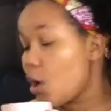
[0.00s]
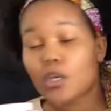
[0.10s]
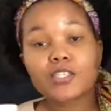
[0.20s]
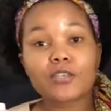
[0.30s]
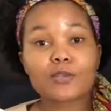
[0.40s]
"Oh,"
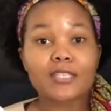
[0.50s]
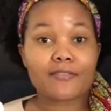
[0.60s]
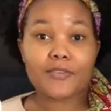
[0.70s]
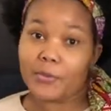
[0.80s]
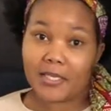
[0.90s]
she looks
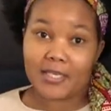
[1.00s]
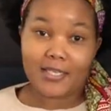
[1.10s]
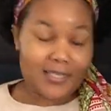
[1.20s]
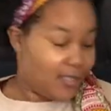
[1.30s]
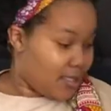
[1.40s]
everywhere.
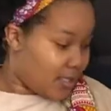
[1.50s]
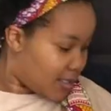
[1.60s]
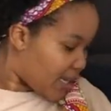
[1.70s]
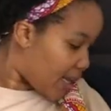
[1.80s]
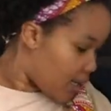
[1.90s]

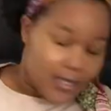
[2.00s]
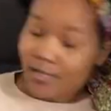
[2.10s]
She's like,